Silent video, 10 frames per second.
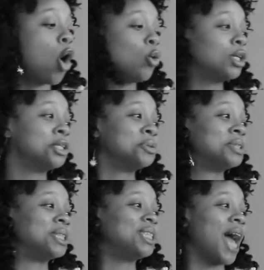oh little
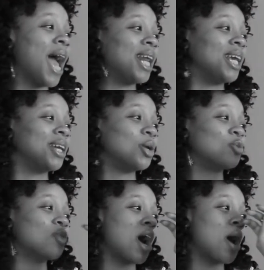daddy in the
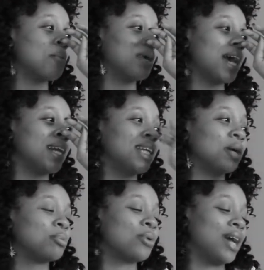romper. That
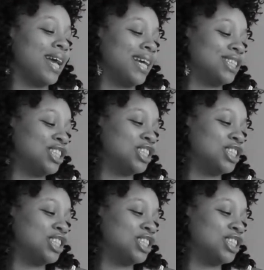dick print is